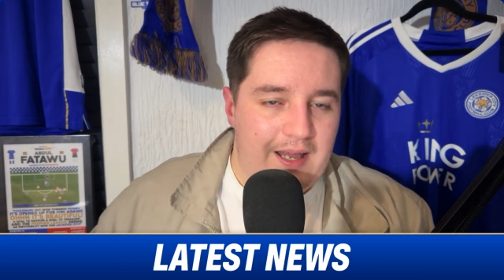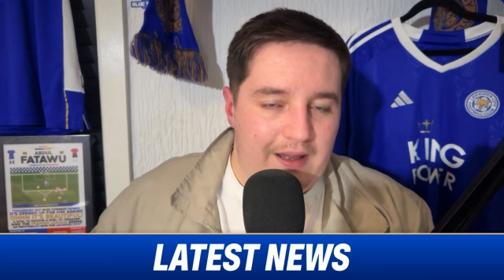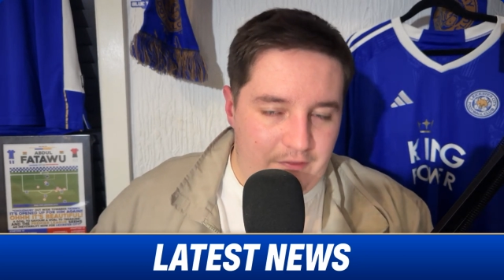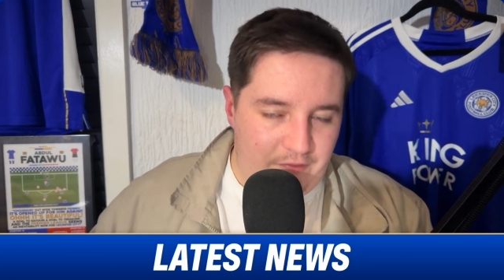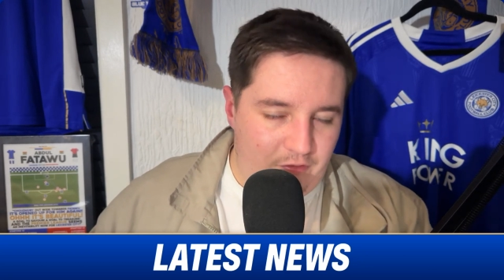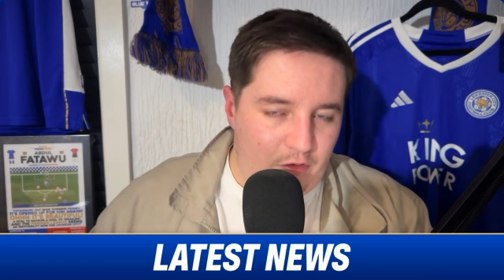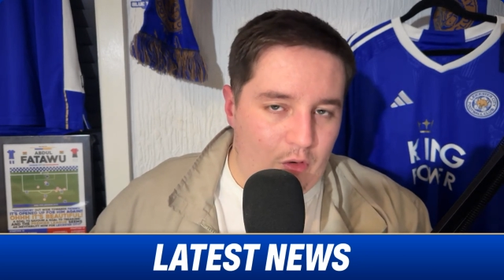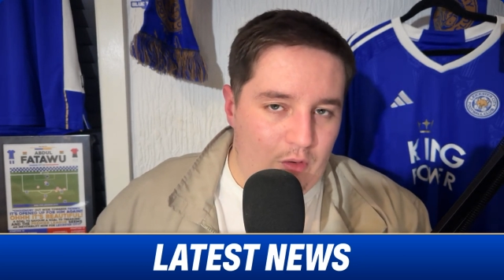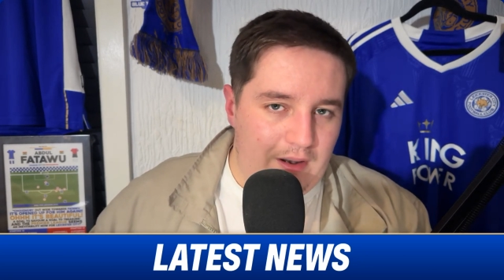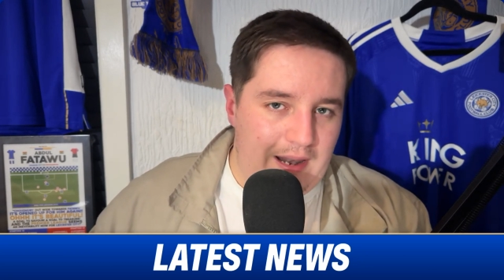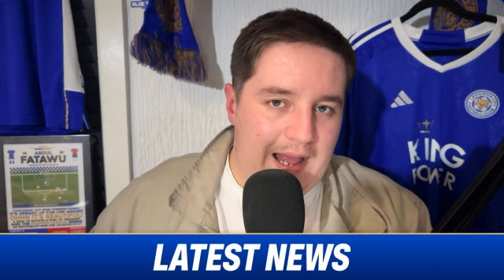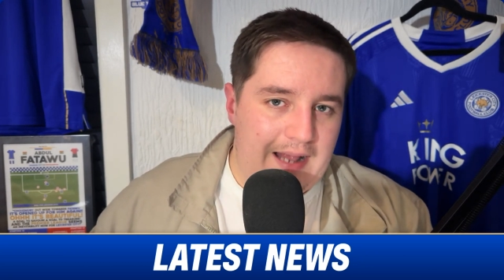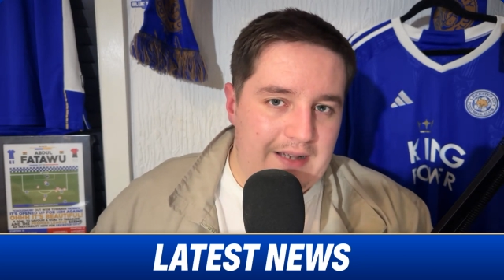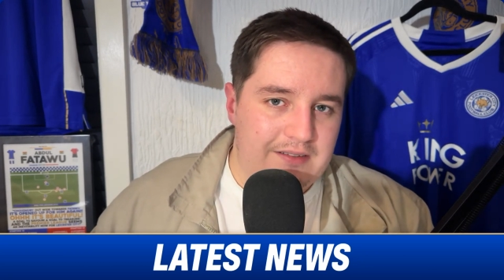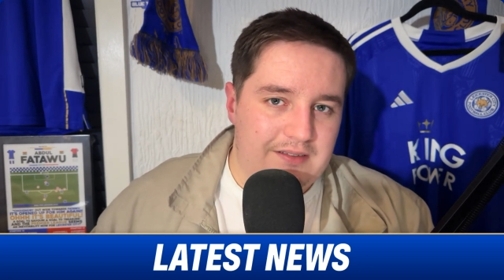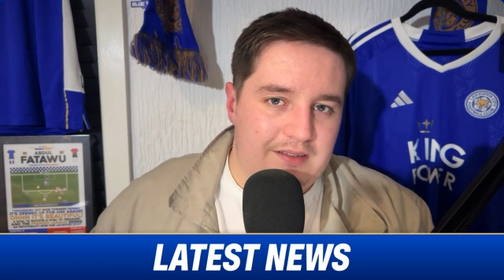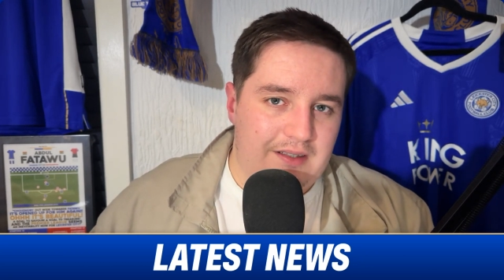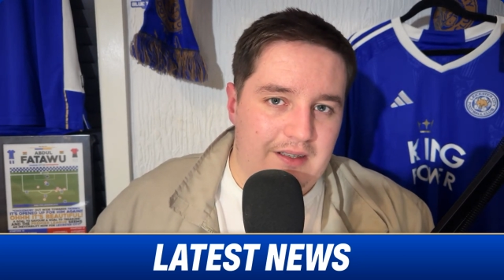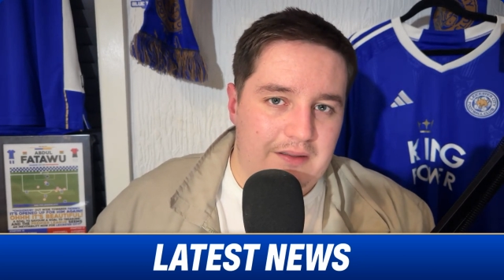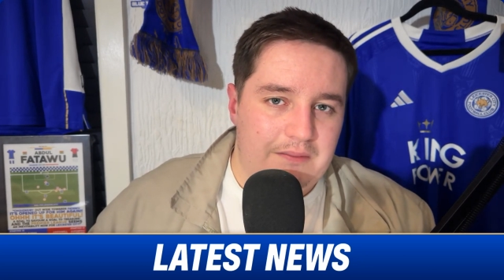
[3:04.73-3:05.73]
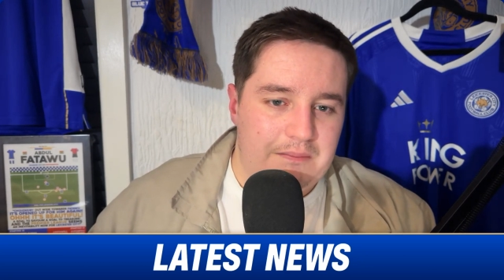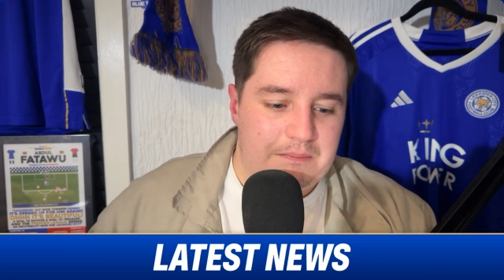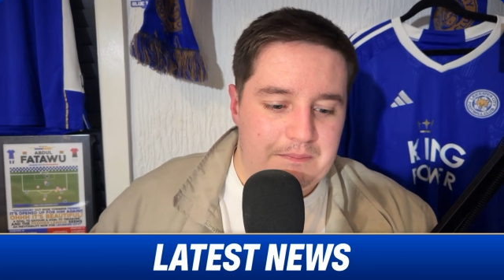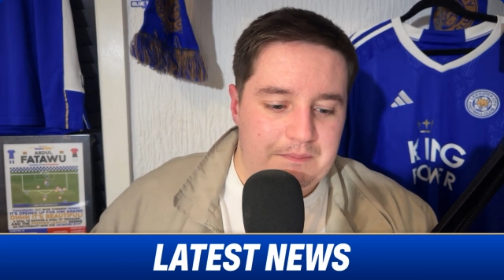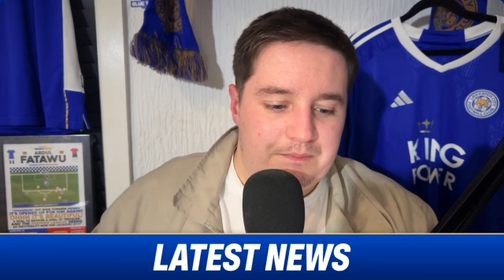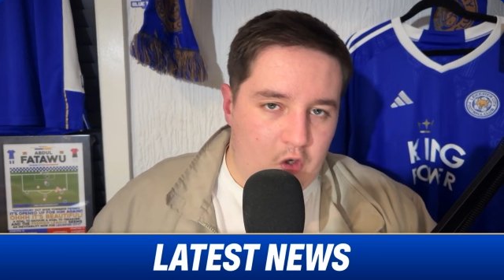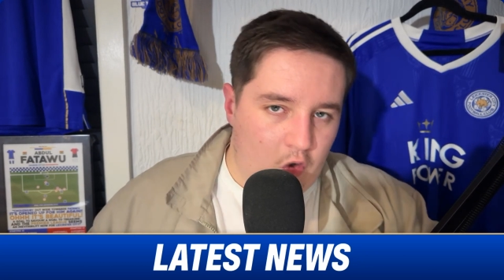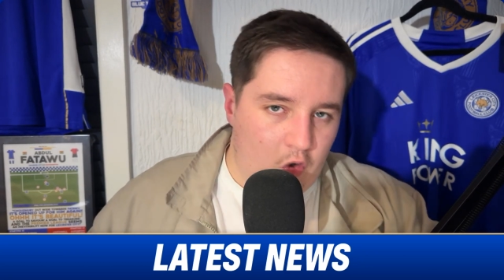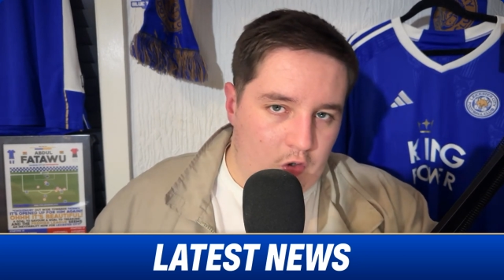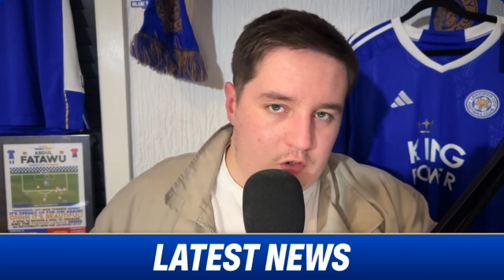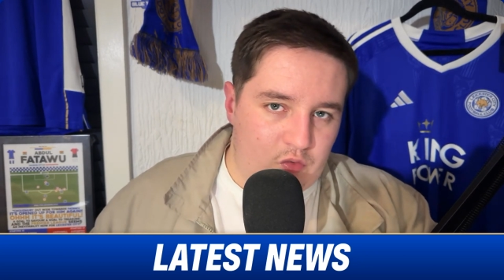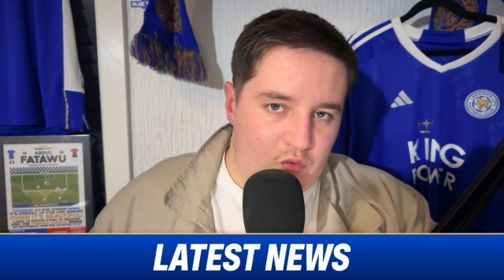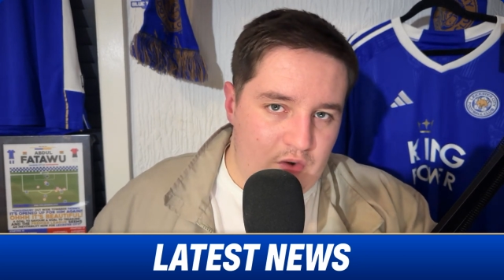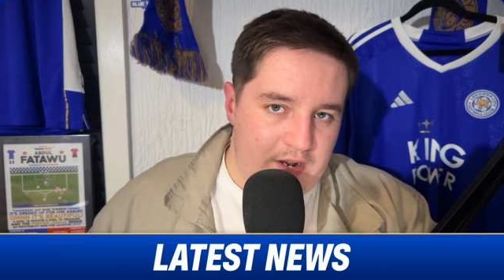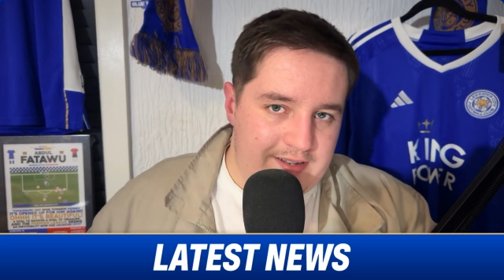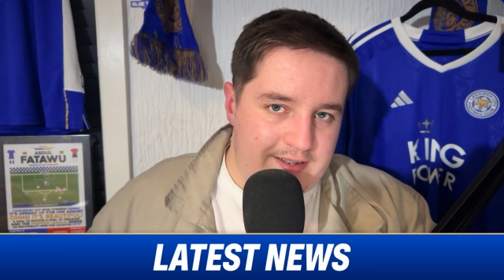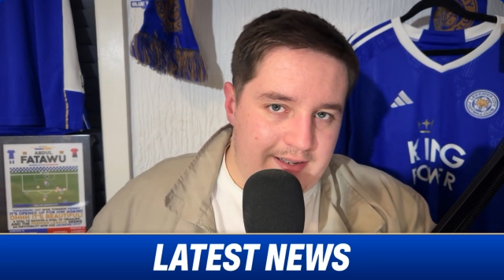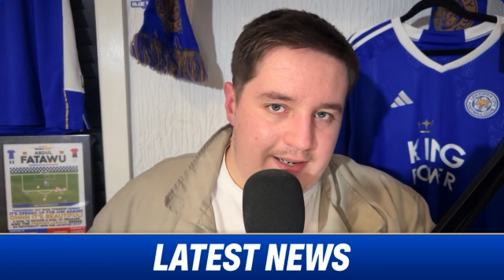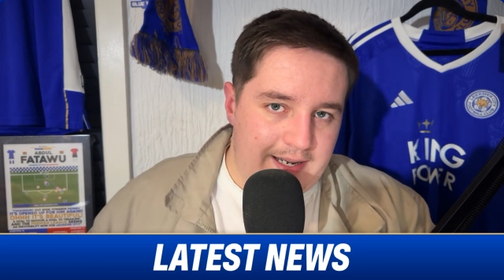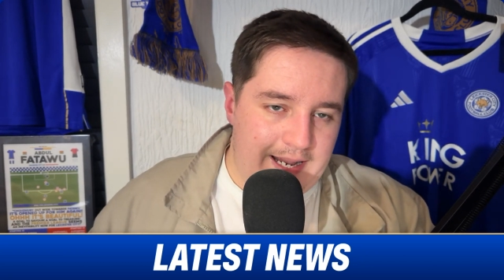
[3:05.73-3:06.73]
for Leicester. Of course,
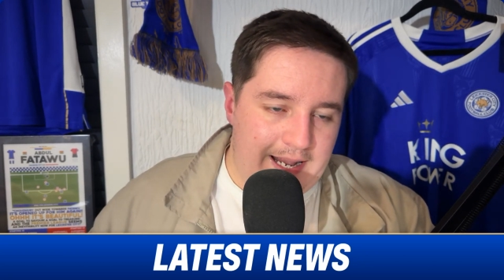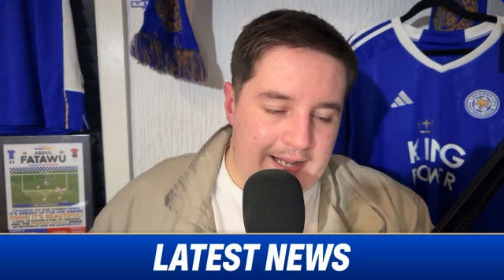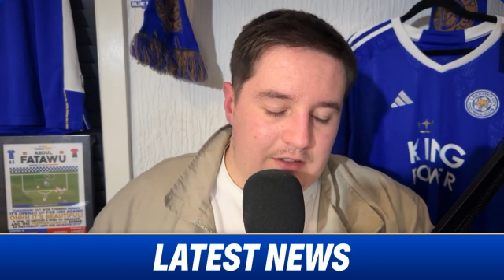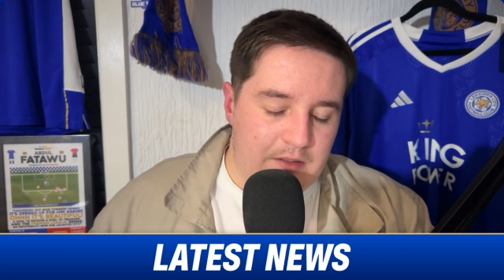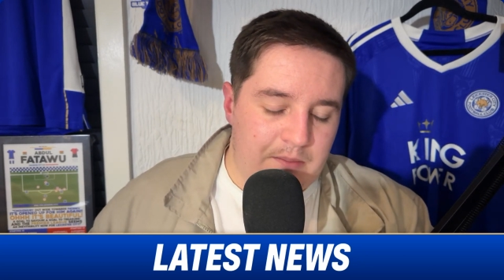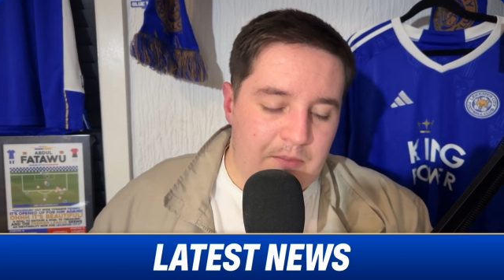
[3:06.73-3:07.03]
recently Enzo